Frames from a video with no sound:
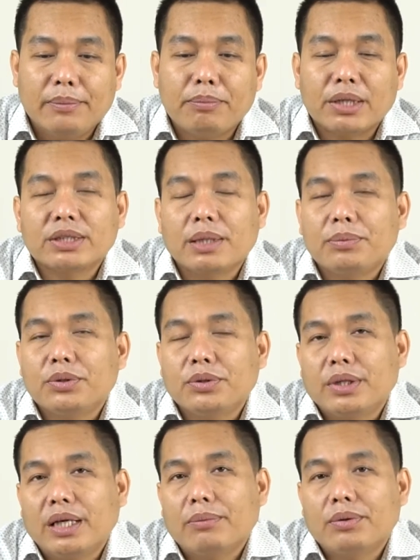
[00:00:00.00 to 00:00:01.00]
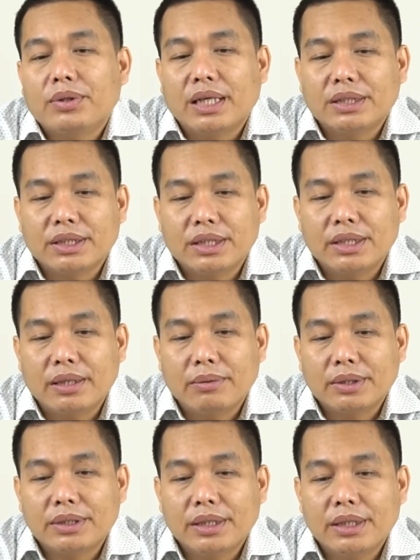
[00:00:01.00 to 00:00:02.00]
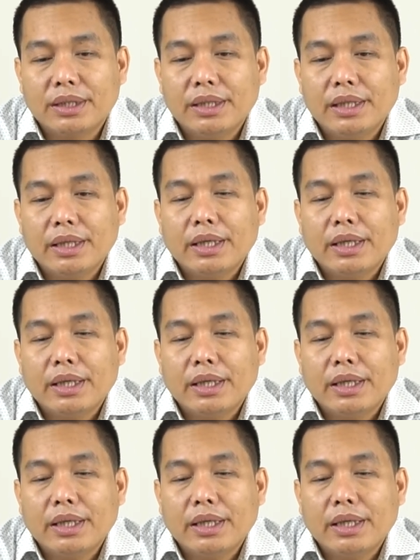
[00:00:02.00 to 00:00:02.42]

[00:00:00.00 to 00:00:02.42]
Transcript: perception about cultural diversity